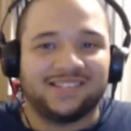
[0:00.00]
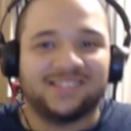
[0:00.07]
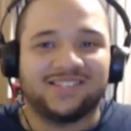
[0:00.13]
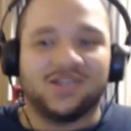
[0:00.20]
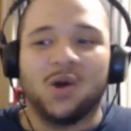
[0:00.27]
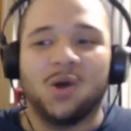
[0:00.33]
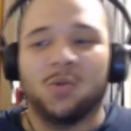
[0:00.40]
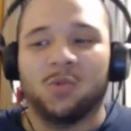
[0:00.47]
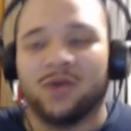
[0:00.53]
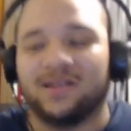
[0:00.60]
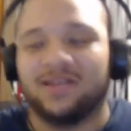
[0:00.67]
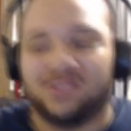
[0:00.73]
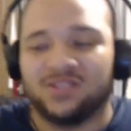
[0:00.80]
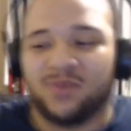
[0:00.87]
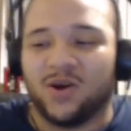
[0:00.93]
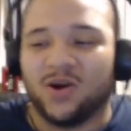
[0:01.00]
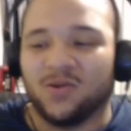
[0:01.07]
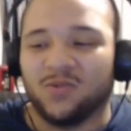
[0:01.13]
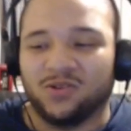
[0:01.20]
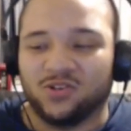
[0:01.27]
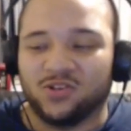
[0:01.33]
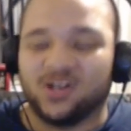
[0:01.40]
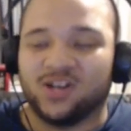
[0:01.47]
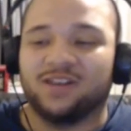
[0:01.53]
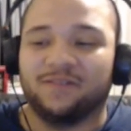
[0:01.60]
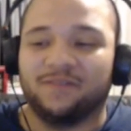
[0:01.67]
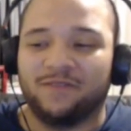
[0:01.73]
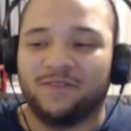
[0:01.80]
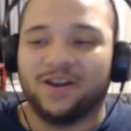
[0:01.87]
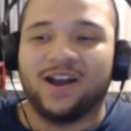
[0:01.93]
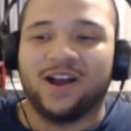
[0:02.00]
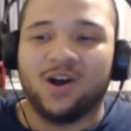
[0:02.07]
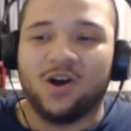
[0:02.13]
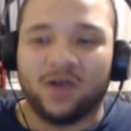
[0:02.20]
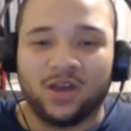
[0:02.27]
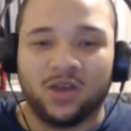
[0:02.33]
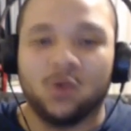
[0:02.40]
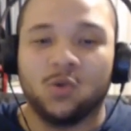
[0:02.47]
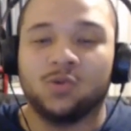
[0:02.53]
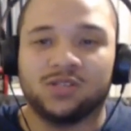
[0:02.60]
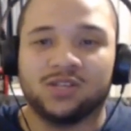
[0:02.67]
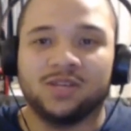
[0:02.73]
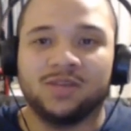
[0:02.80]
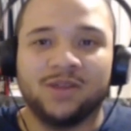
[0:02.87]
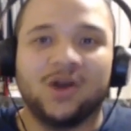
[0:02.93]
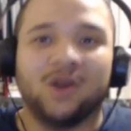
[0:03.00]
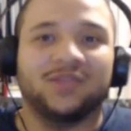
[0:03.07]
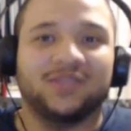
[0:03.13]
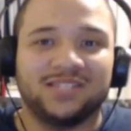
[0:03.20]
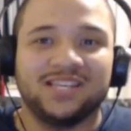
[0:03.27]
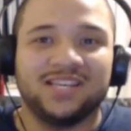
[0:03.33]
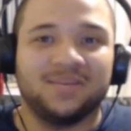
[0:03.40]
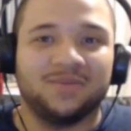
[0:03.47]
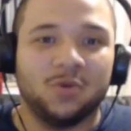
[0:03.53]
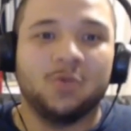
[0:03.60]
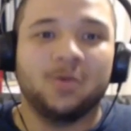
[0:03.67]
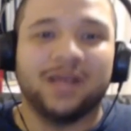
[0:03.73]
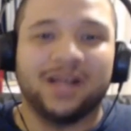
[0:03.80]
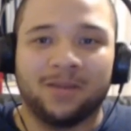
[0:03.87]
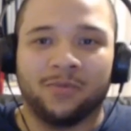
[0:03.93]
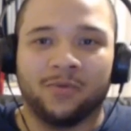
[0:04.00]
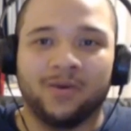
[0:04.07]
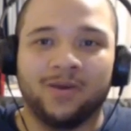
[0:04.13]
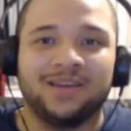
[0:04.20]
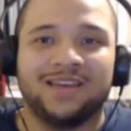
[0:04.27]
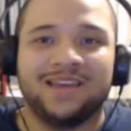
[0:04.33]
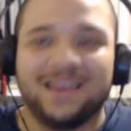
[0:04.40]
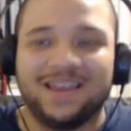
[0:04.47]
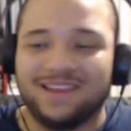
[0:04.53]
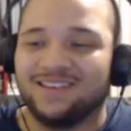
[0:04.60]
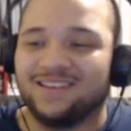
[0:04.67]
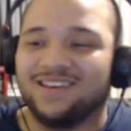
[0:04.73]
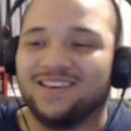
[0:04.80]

So we're at this part where they're trying to figure out, okay, who's going to be on the team? Who are we going to bring in?